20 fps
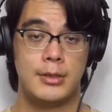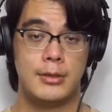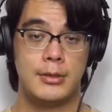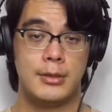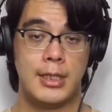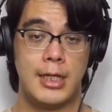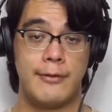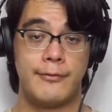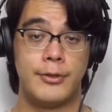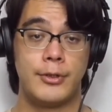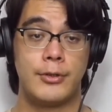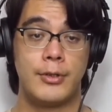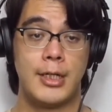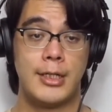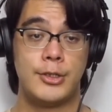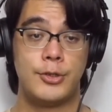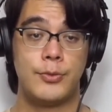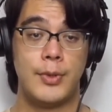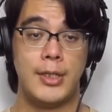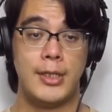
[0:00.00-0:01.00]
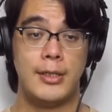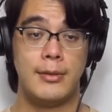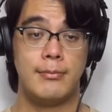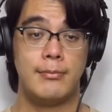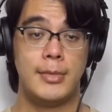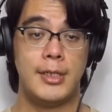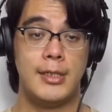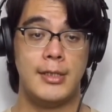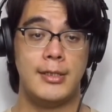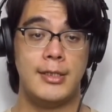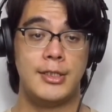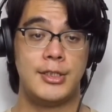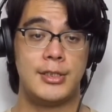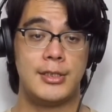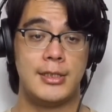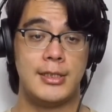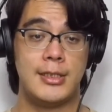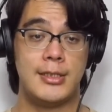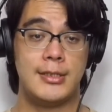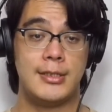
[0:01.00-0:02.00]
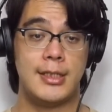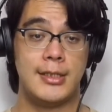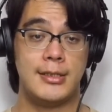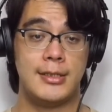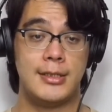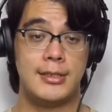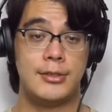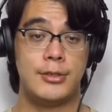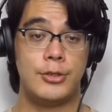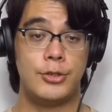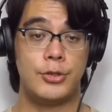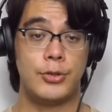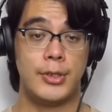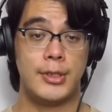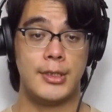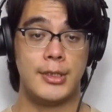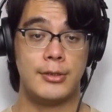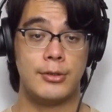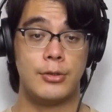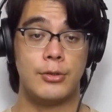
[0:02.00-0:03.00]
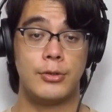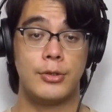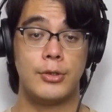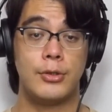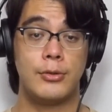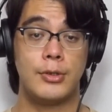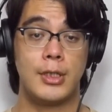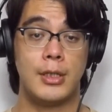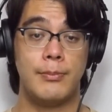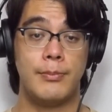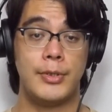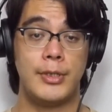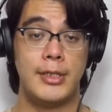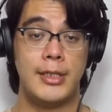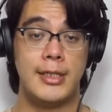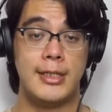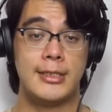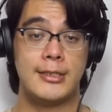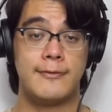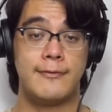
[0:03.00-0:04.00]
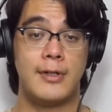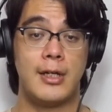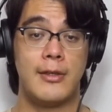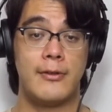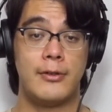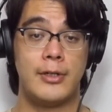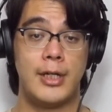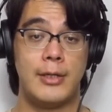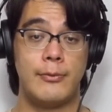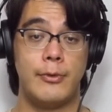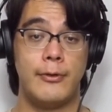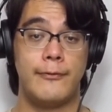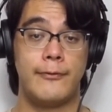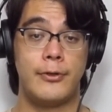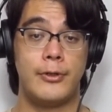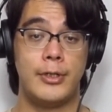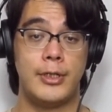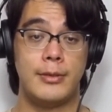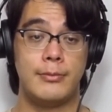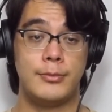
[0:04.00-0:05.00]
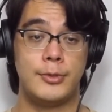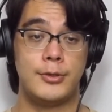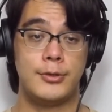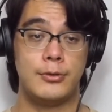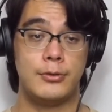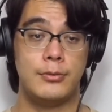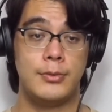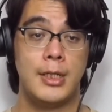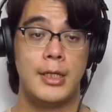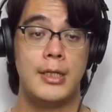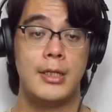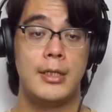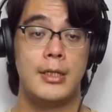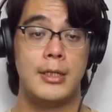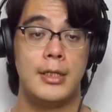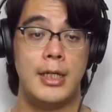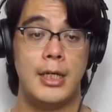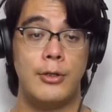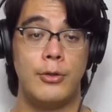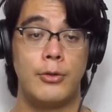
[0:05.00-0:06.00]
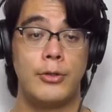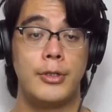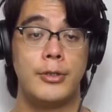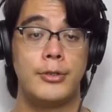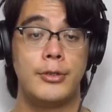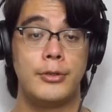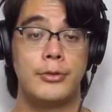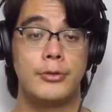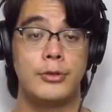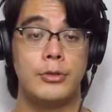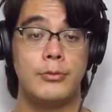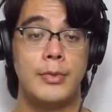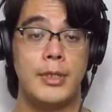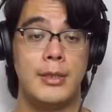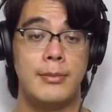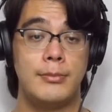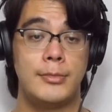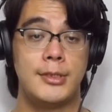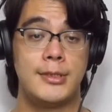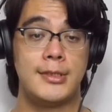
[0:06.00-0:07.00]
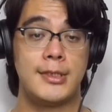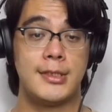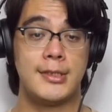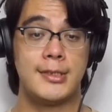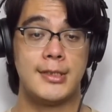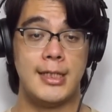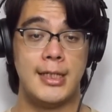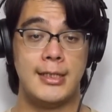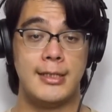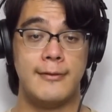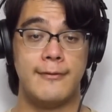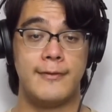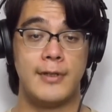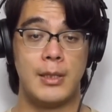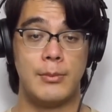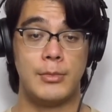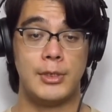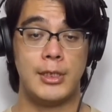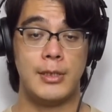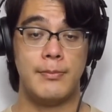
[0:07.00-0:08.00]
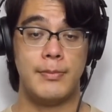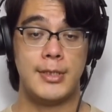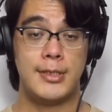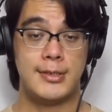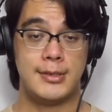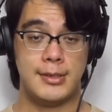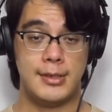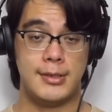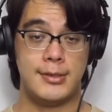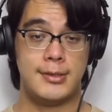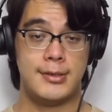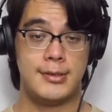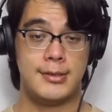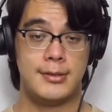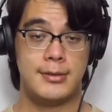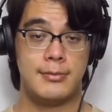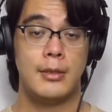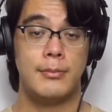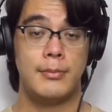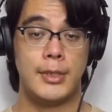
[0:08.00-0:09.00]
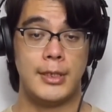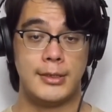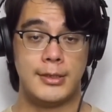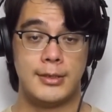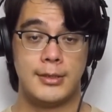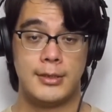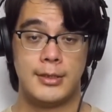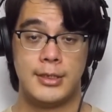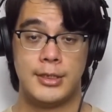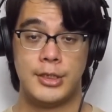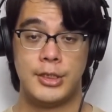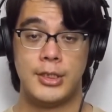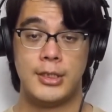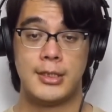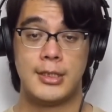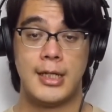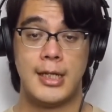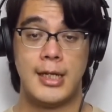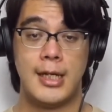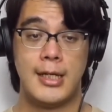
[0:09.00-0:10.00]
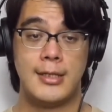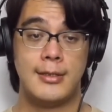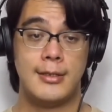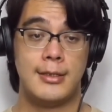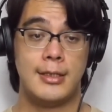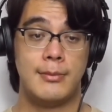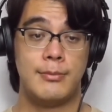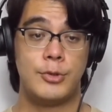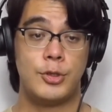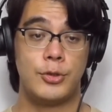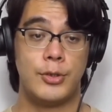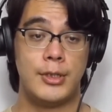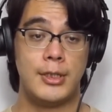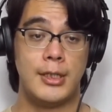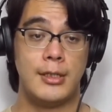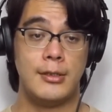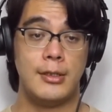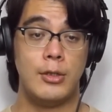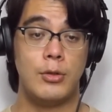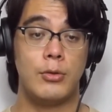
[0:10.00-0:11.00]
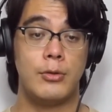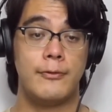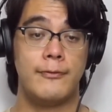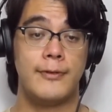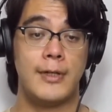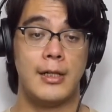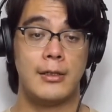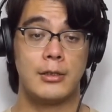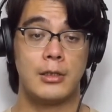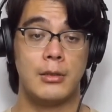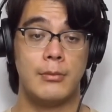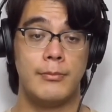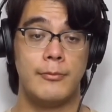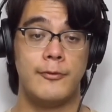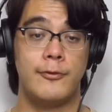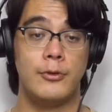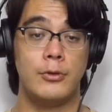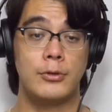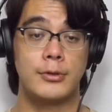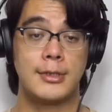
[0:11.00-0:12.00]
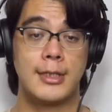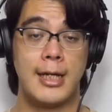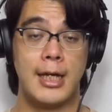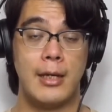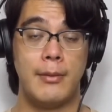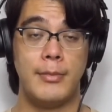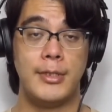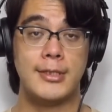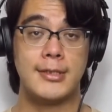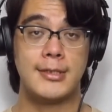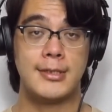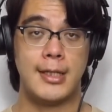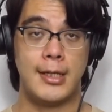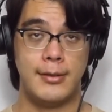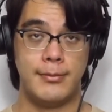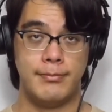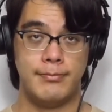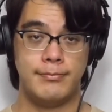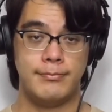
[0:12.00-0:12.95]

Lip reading: After graduating, he initially intended to join a Tokyo company his father had referred him to in order to groom him to succeed the family business, but Shinkai ended up joining Nihon Falcom full-time instead.